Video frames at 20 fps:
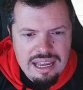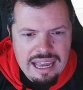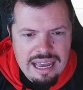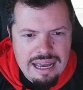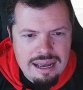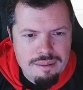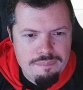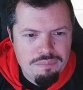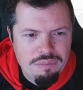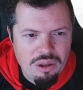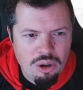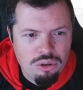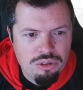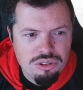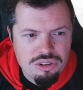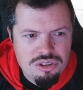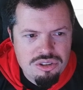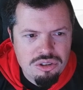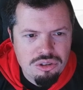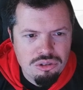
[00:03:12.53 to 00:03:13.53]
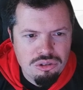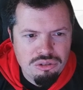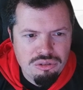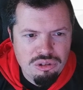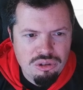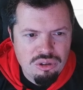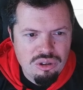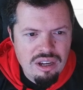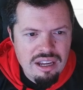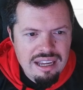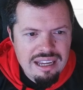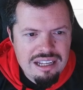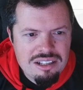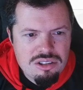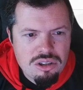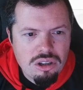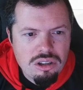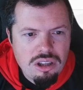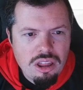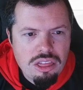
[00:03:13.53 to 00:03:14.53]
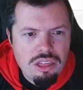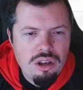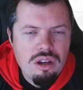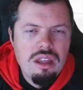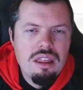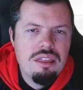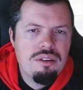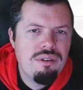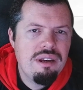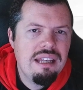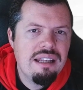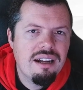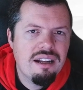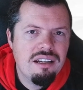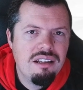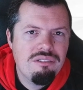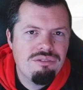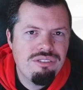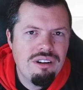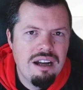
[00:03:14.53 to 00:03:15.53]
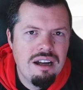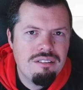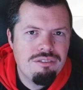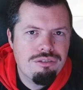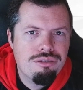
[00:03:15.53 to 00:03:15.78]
on this Guru. It's got a 3395